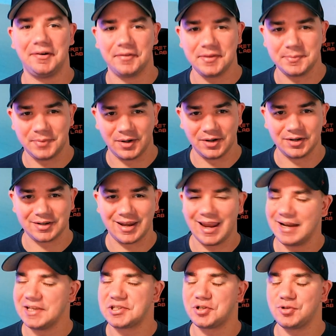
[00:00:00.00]
of the park
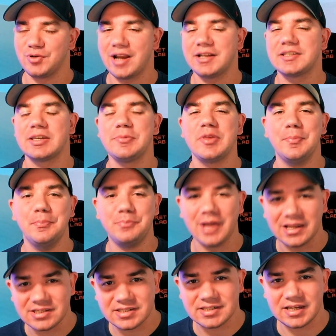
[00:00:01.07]
and has created some of the
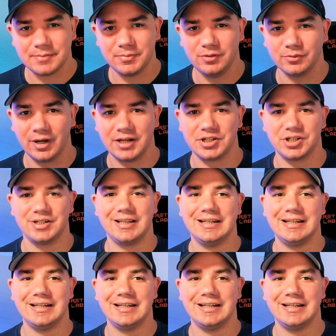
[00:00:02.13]
best separation